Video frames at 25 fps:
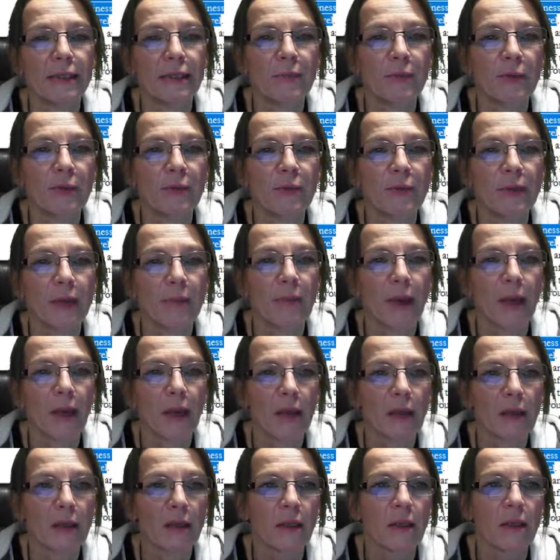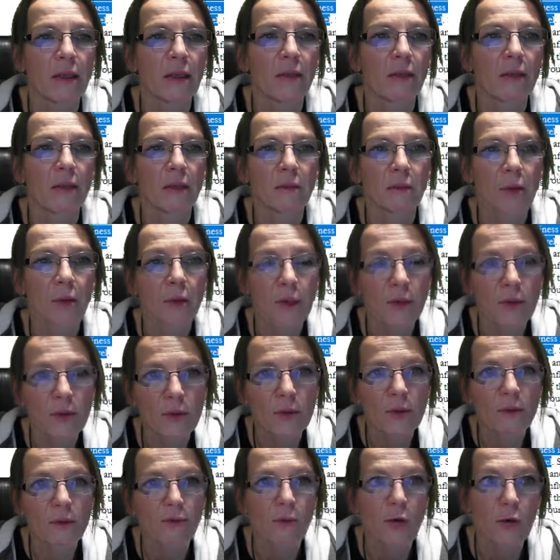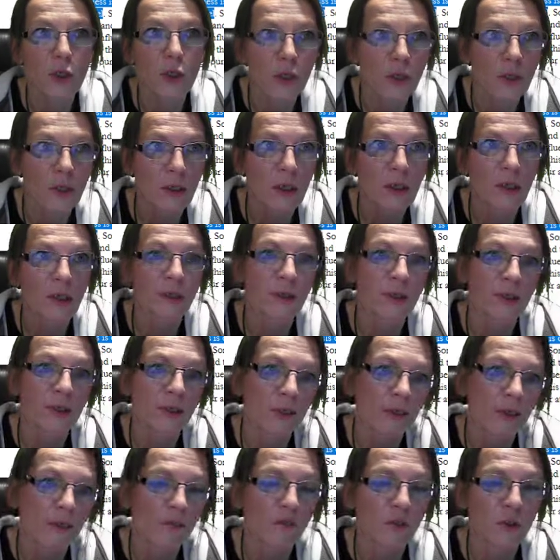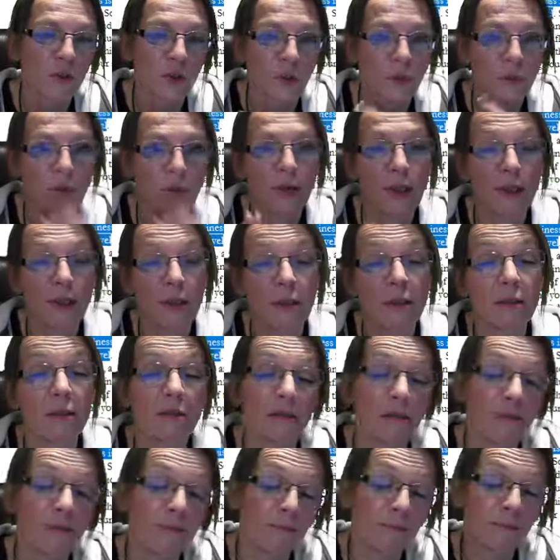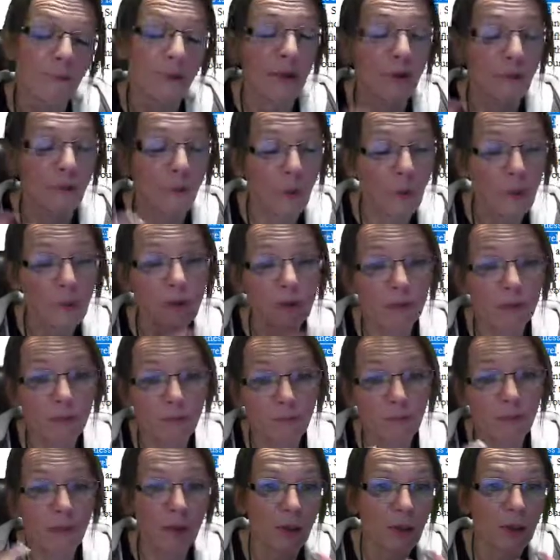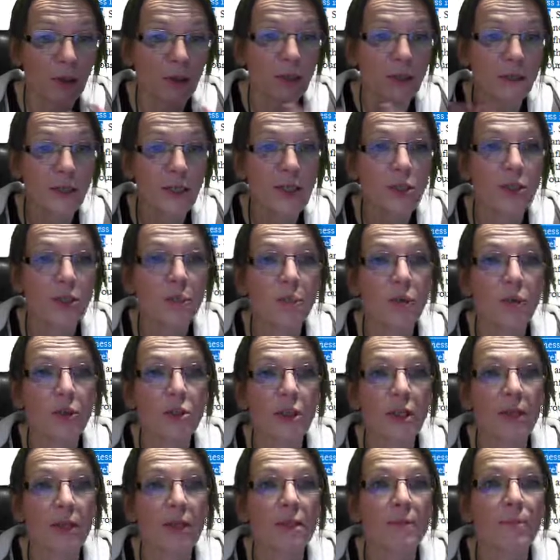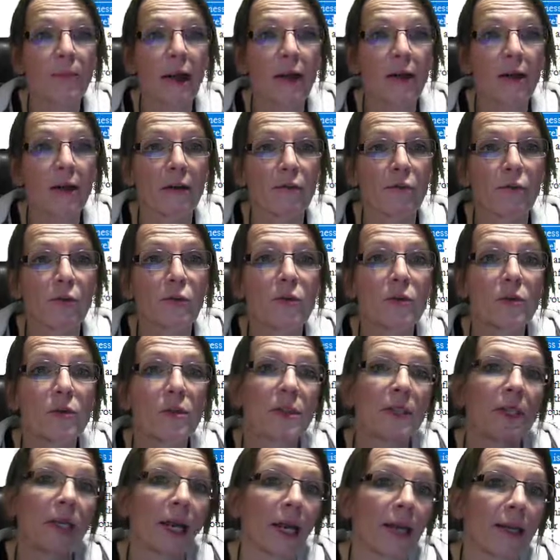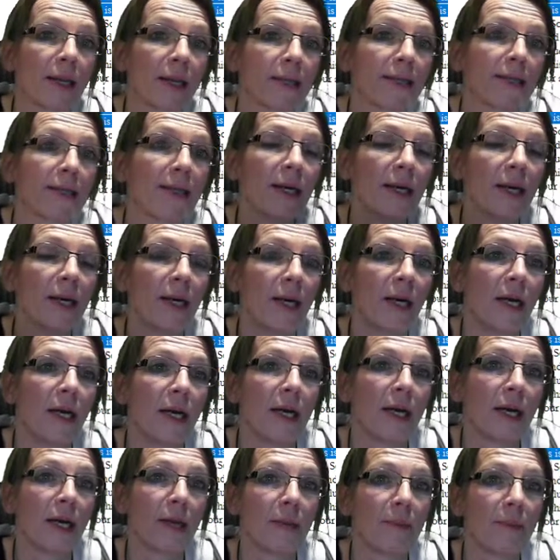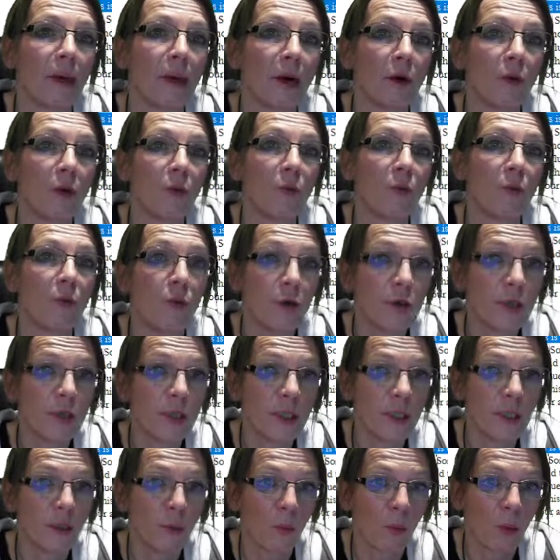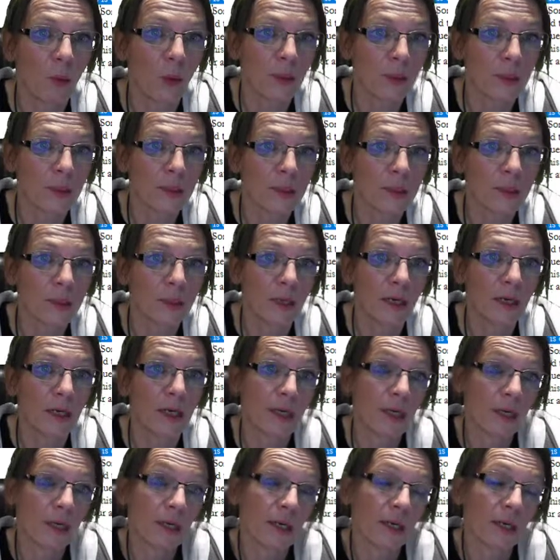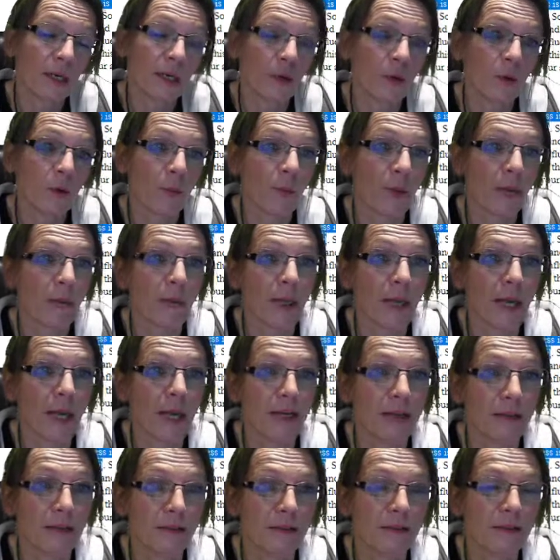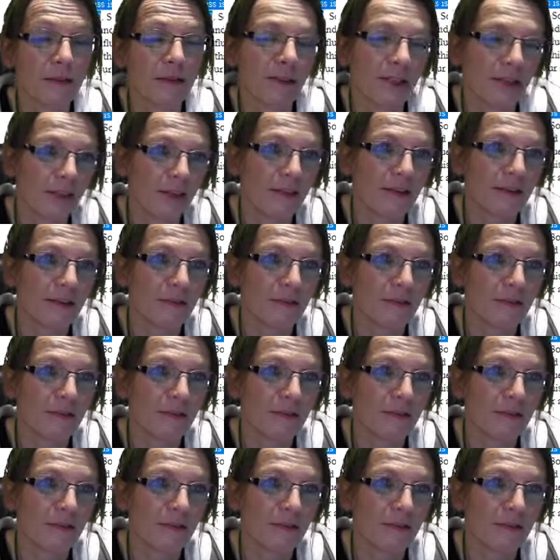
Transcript: between the Mac and the Windows version, and I've shown you that you can exchange projects back and forth, and how merging works. And I hope I will add